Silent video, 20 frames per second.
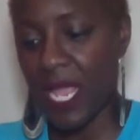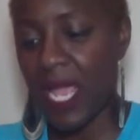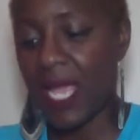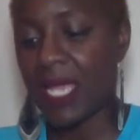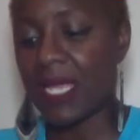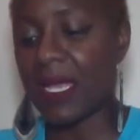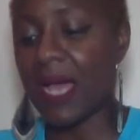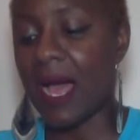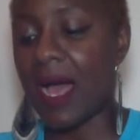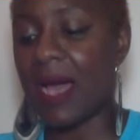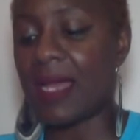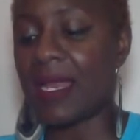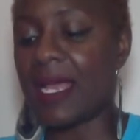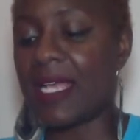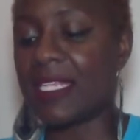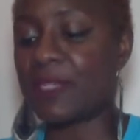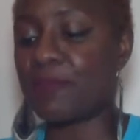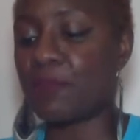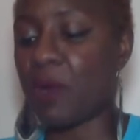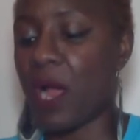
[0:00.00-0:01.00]
God
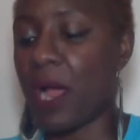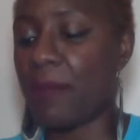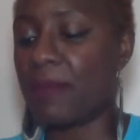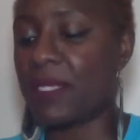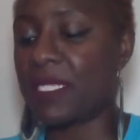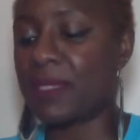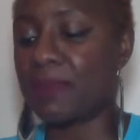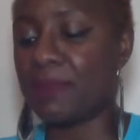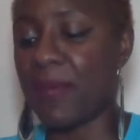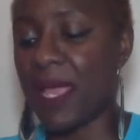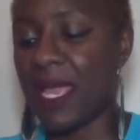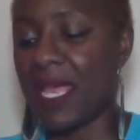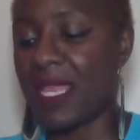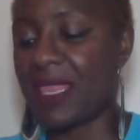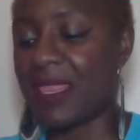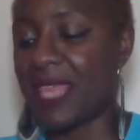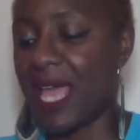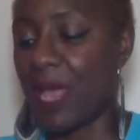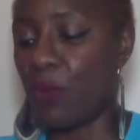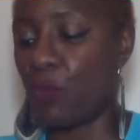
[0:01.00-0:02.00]
has promised
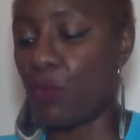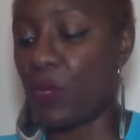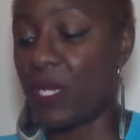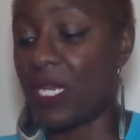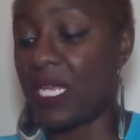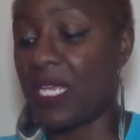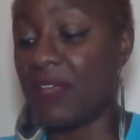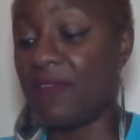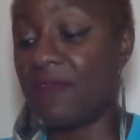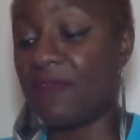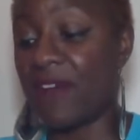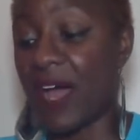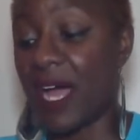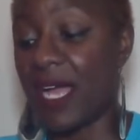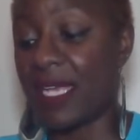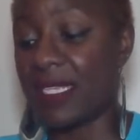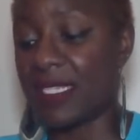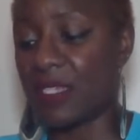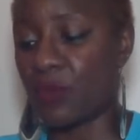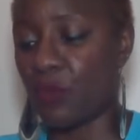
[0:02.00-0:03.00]
man that when he
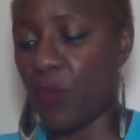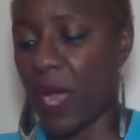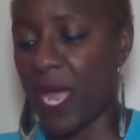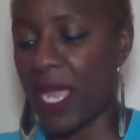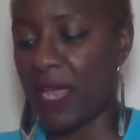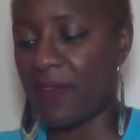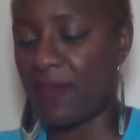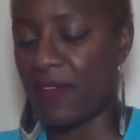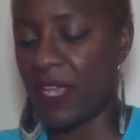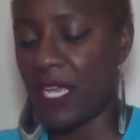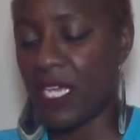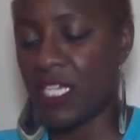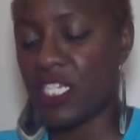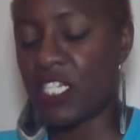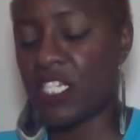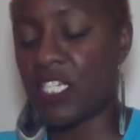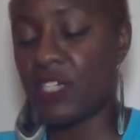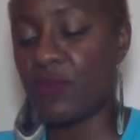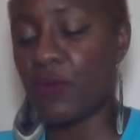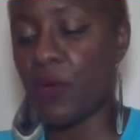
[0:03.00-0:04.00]
finds a wife,
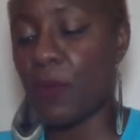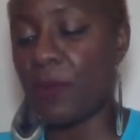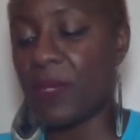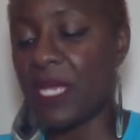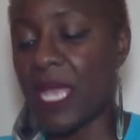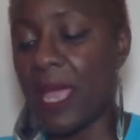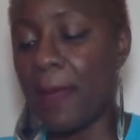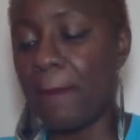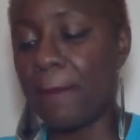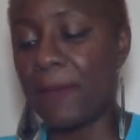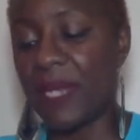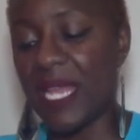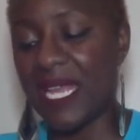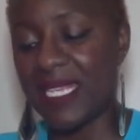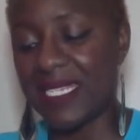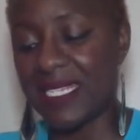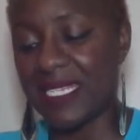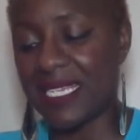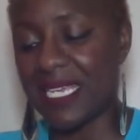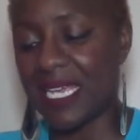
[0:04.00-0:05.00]
she will be a
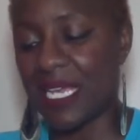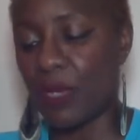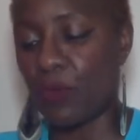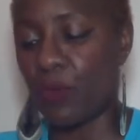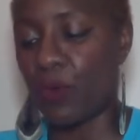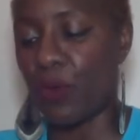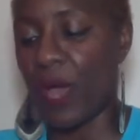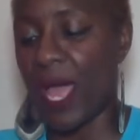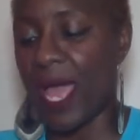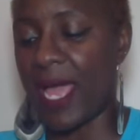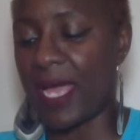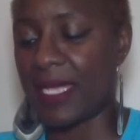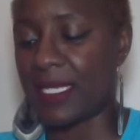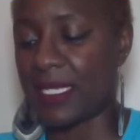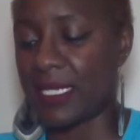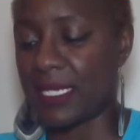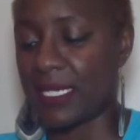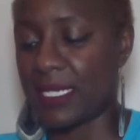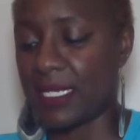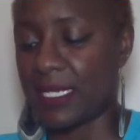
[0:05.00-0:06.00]
blessing and will add
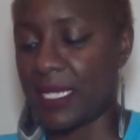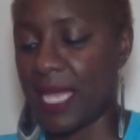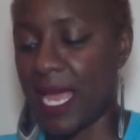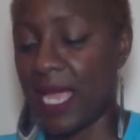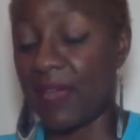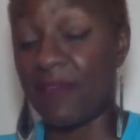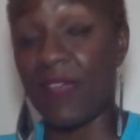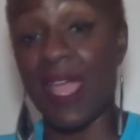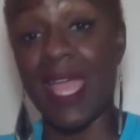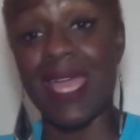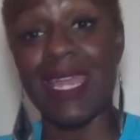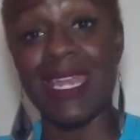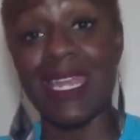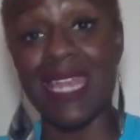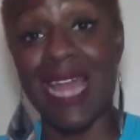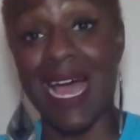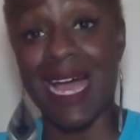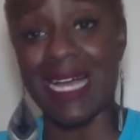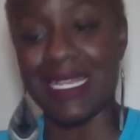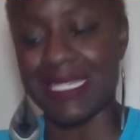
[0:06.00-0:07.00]
to his life and
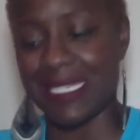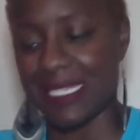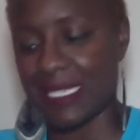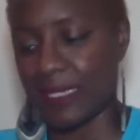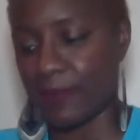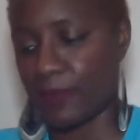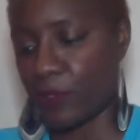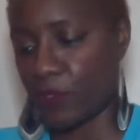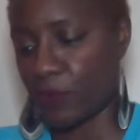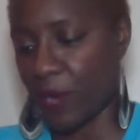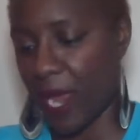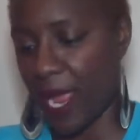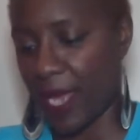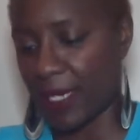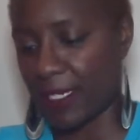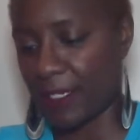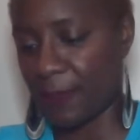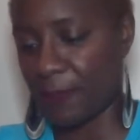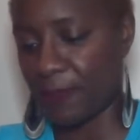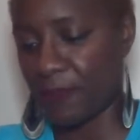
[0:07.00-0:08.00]
not
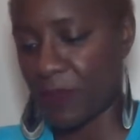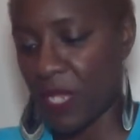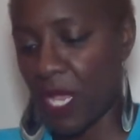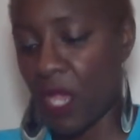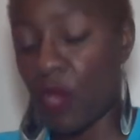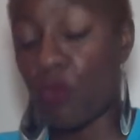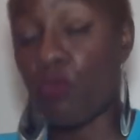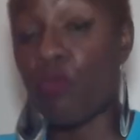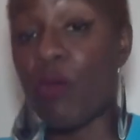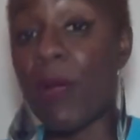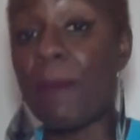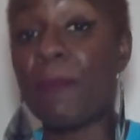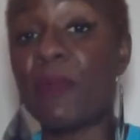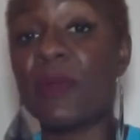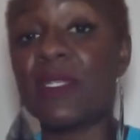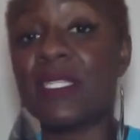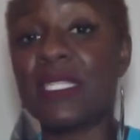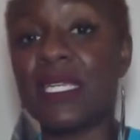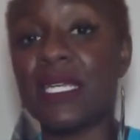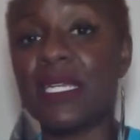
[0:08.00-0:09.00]
subtract.
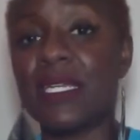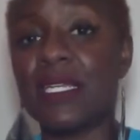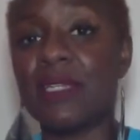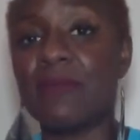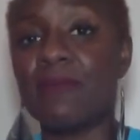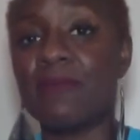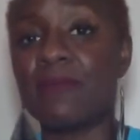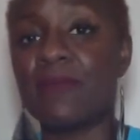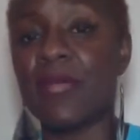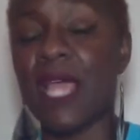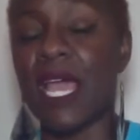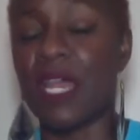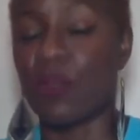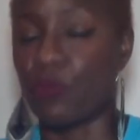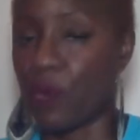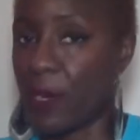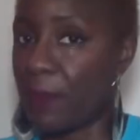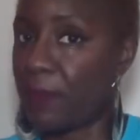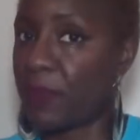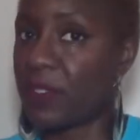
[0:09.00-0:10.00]
Represent and
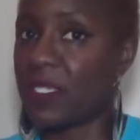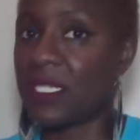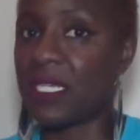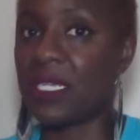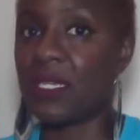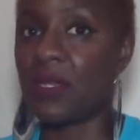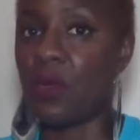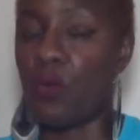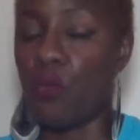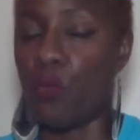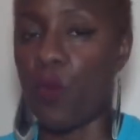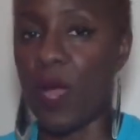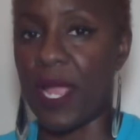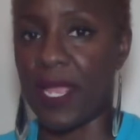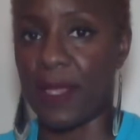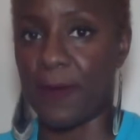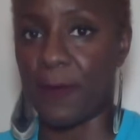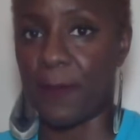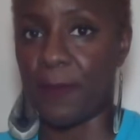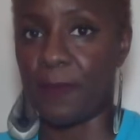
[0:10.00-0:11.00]
represent well.